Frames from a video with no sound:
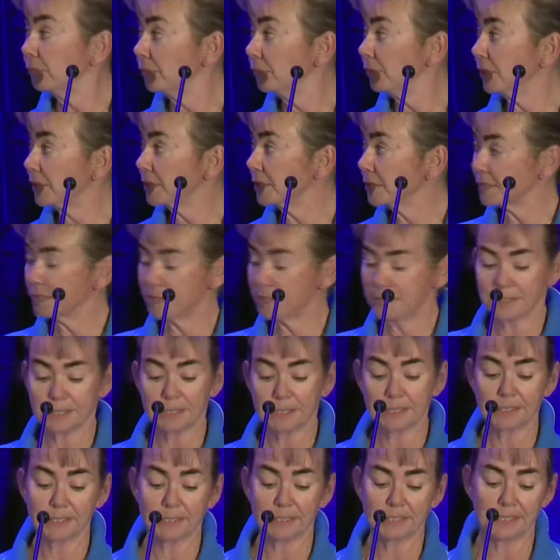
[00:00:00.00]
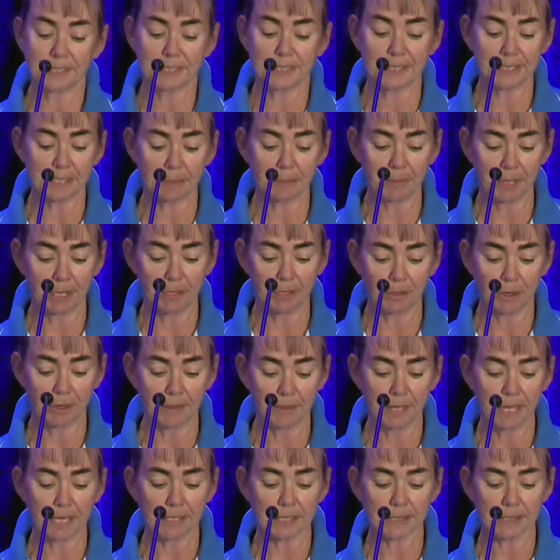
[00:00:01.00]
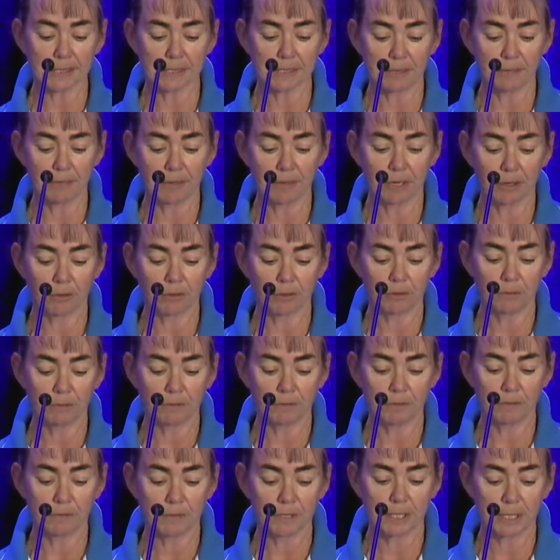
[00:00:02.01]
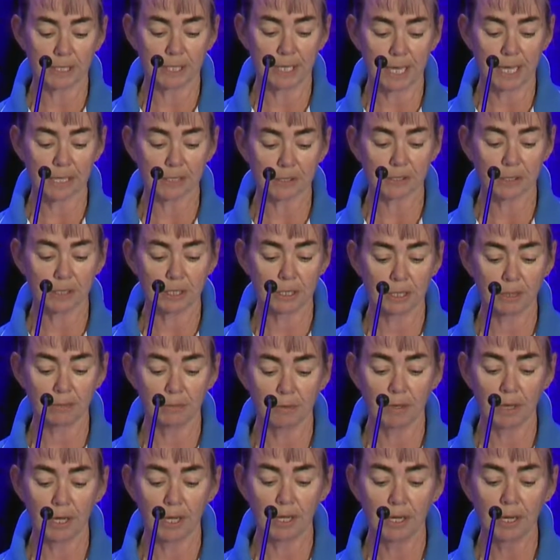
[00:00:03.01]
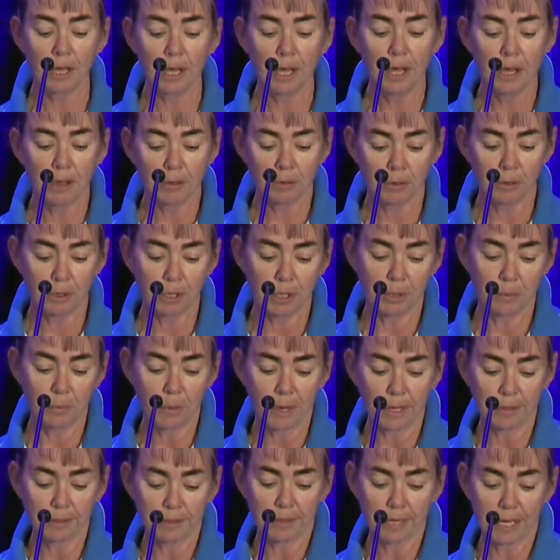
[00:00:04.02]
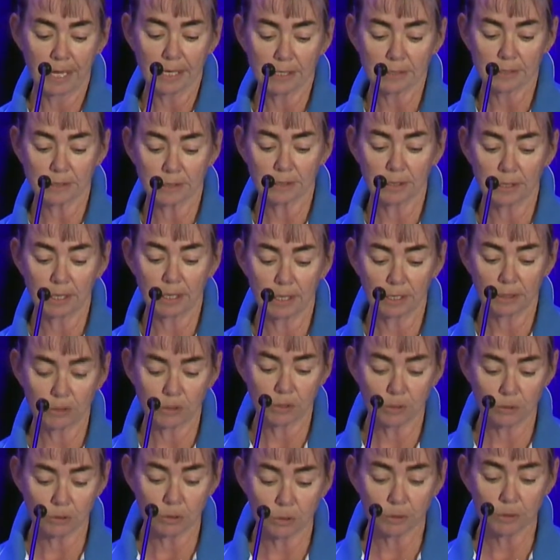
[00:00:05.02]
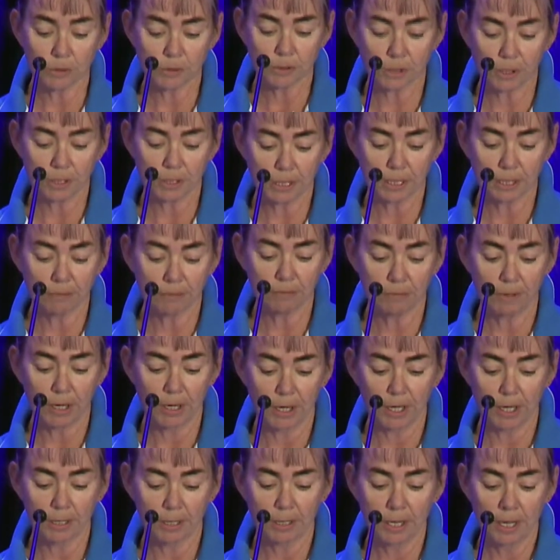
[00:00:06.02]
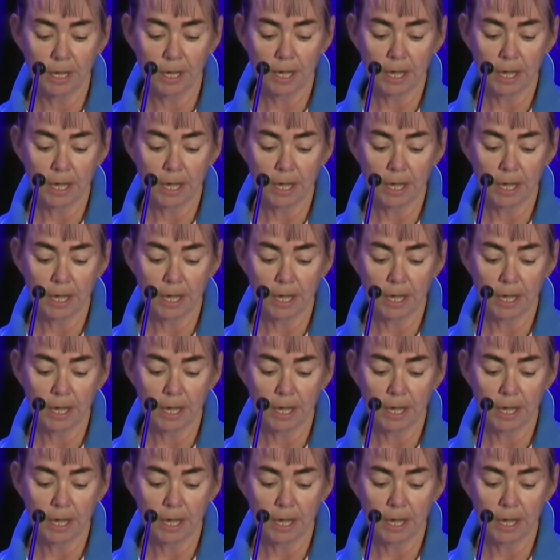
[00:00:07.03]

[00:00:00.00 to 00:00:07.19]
you can see the statistics up there, 9,715 cats identified, 31,000 dogs identified.